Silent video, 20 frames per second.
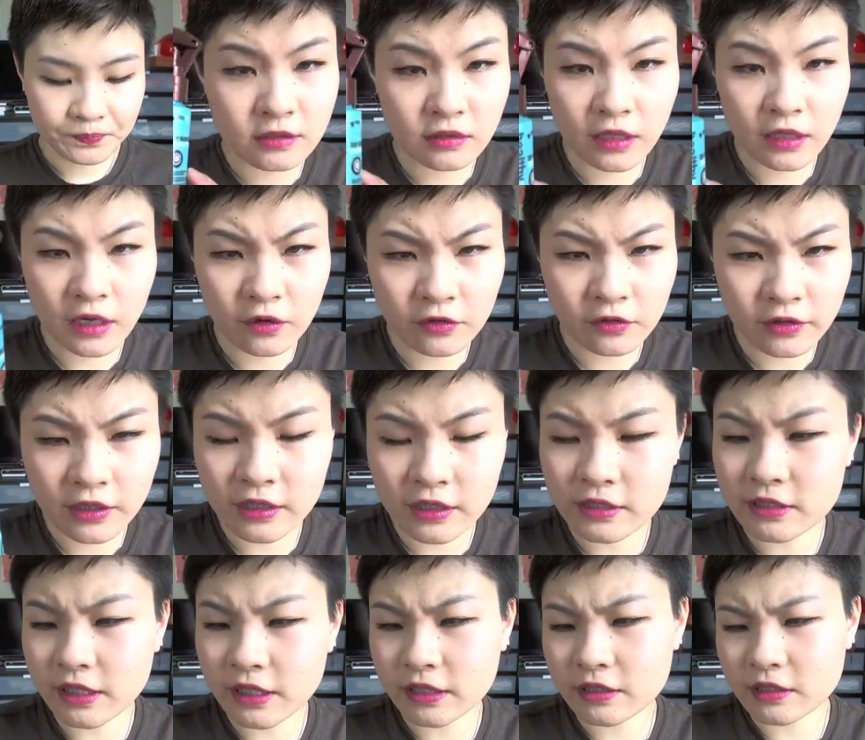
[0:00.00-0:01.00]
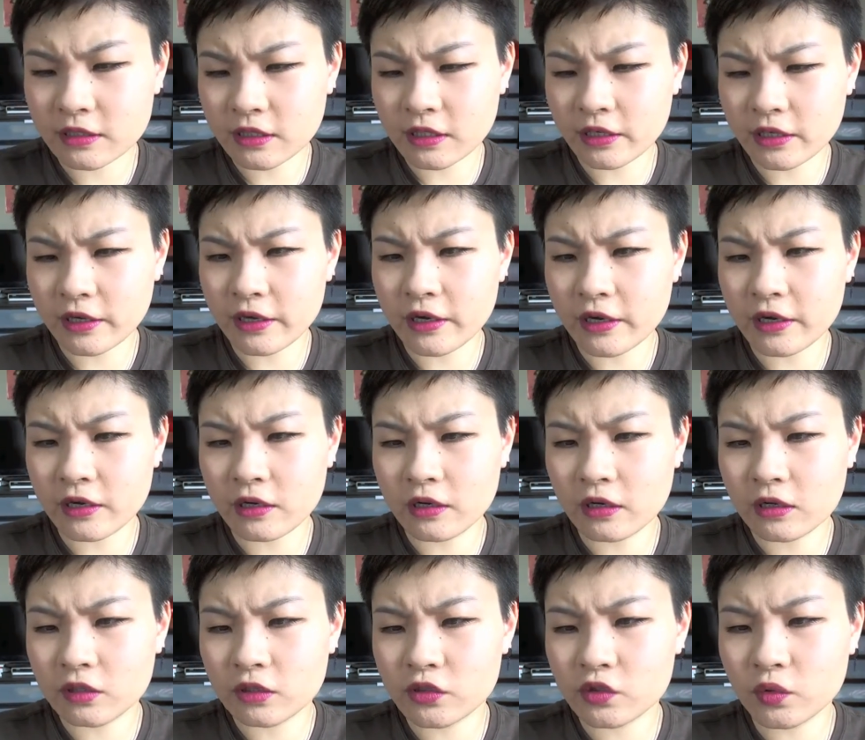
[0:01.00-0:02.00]
Healthy Sexy Hair
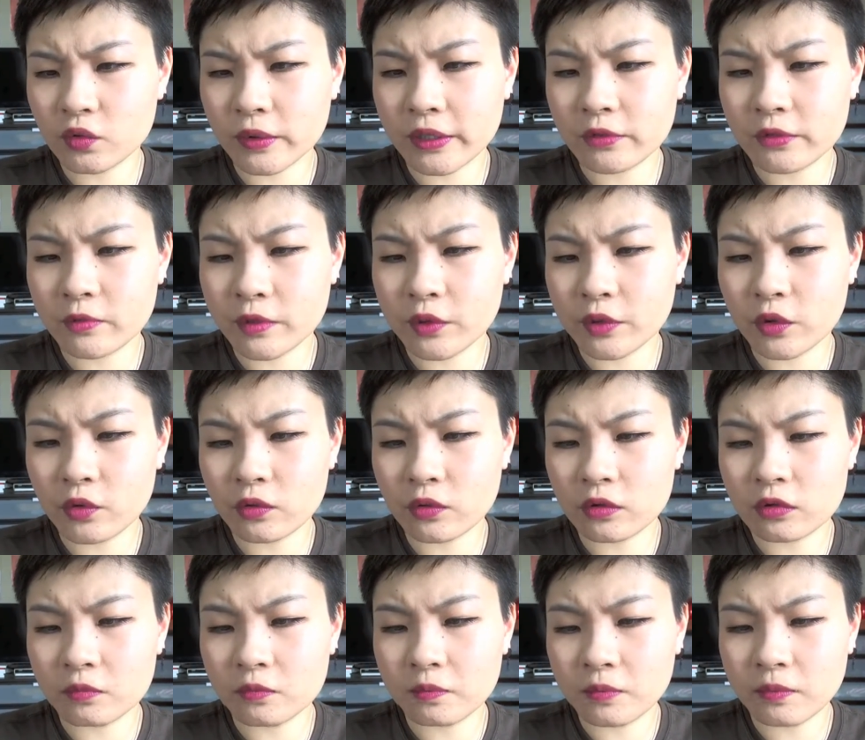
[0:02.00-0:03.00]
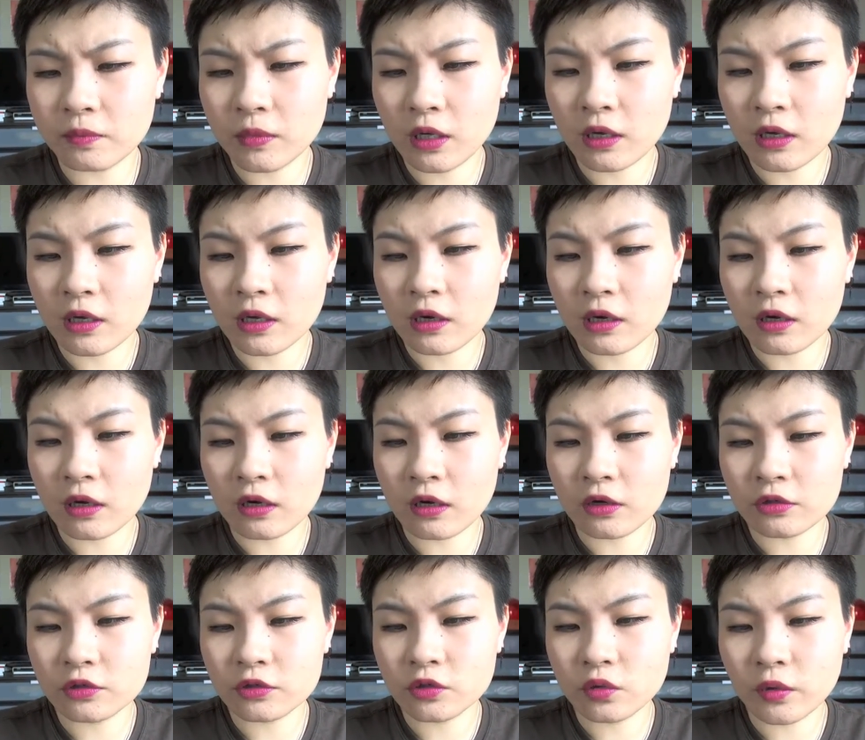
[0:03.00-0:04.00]
Soy Renewal,
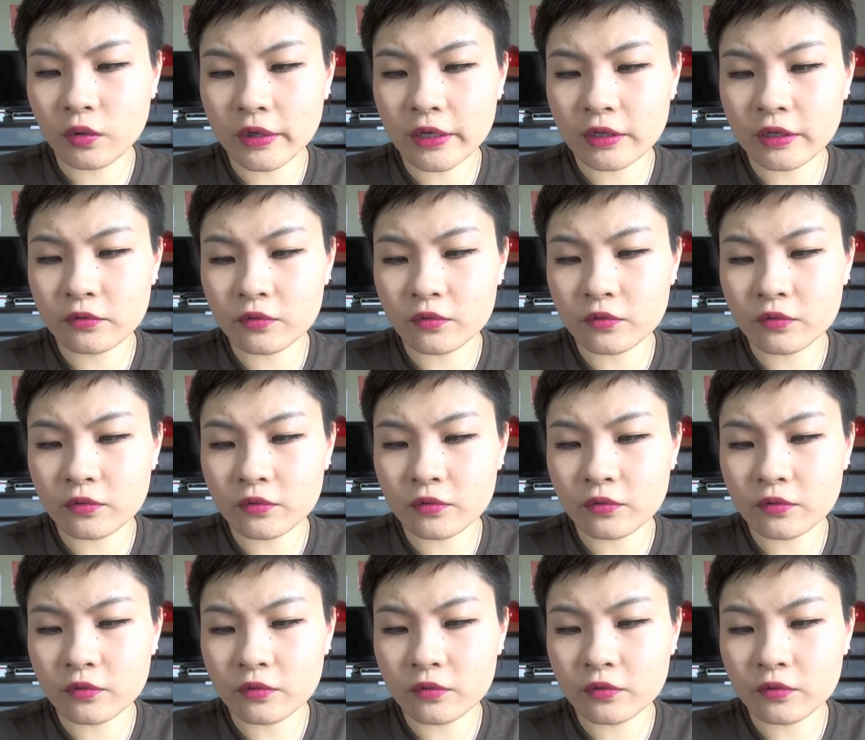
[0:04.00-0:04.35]
uh, Soy